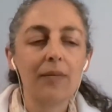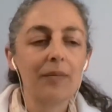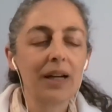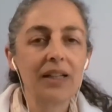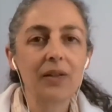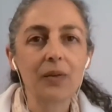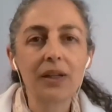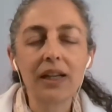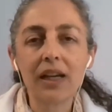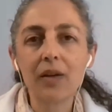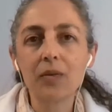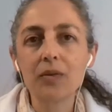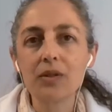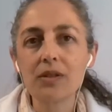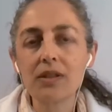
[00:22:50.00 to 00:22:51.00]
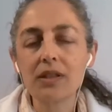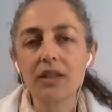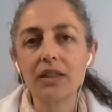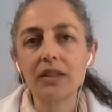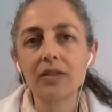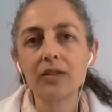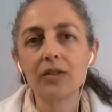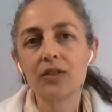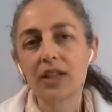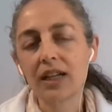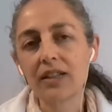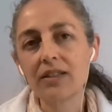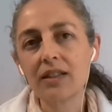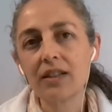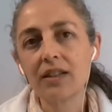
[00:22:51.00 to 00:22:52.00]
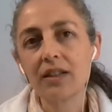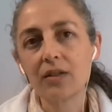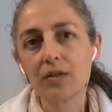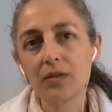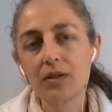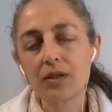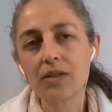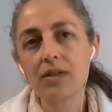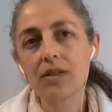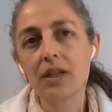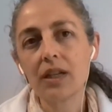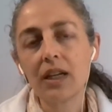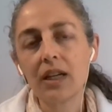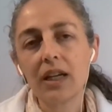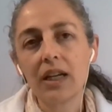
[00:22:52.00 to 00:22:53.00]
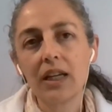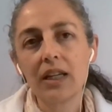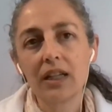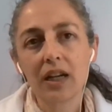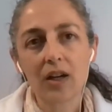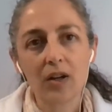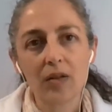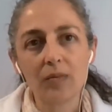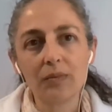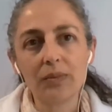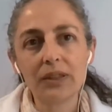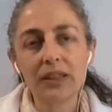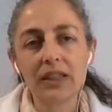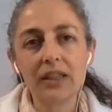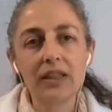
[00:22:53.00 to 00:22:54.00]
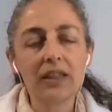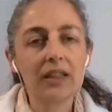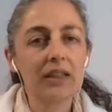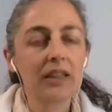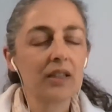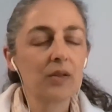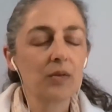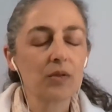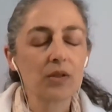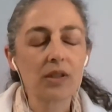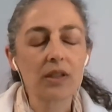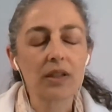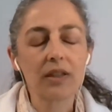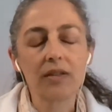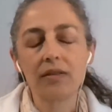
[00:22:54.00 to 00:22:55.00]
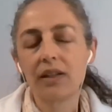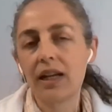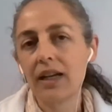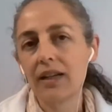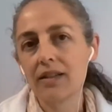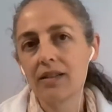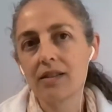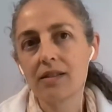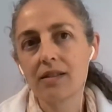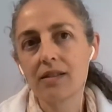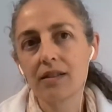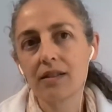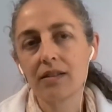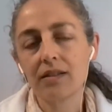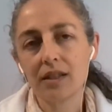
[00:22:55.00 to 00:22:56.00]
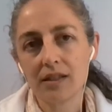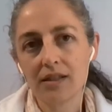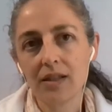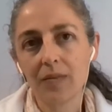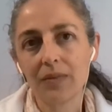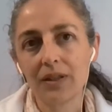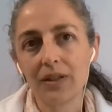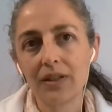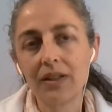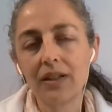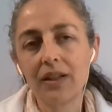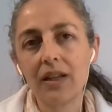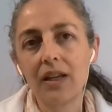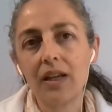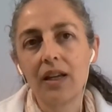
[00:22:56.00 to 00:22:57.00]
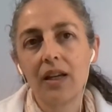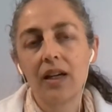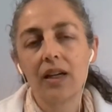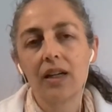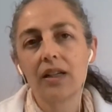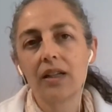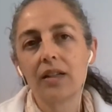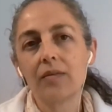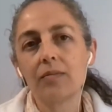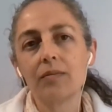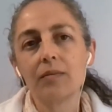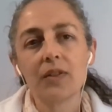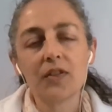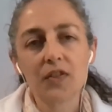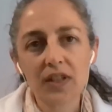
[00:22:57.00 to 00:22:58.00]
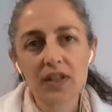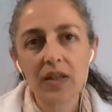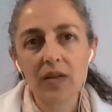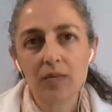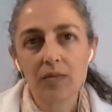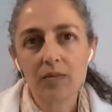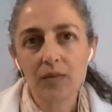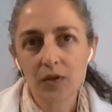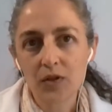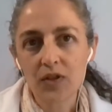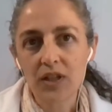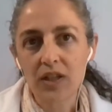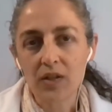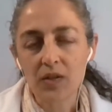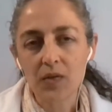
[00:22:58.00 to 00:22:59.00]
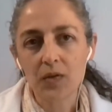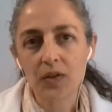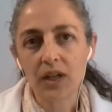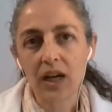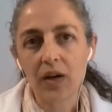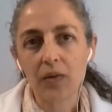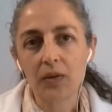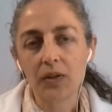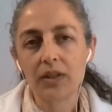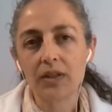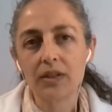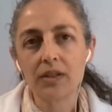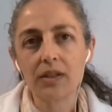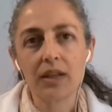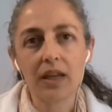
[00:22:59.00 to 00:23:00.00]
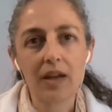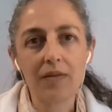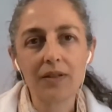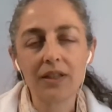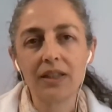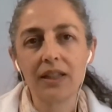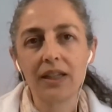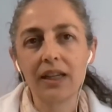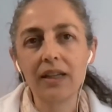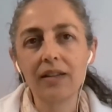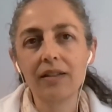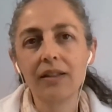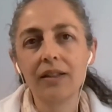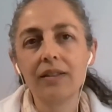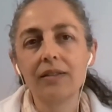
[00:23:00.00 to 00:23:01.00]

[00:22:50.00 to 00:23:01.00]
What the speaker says: By the way, I was conducting a course in a company. This was last December, 3 mornings, 4 hours every day